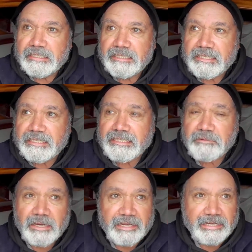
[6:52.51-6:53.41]

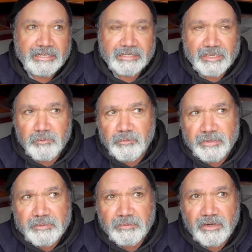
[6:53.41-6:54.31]
Anyway, a couple of
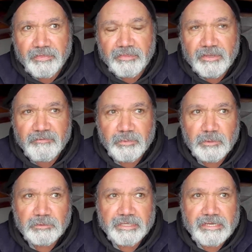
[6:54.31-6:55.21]
people I think have
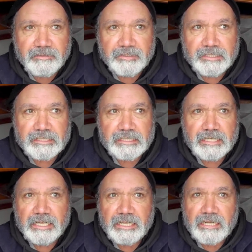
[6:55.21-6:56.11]
pulled out.
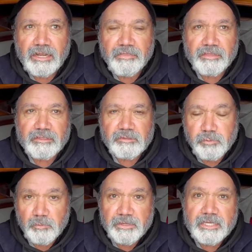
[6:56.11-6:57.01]
I think there's
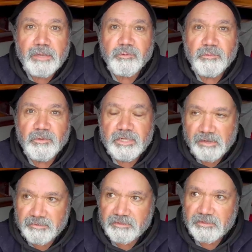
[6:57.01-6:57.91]
probably a couple more
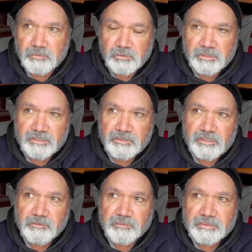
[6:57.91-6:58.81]
coming this morning,
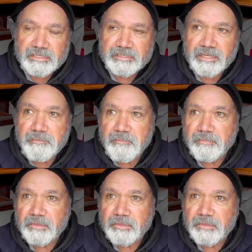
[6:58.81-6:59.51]
so we'll meet them.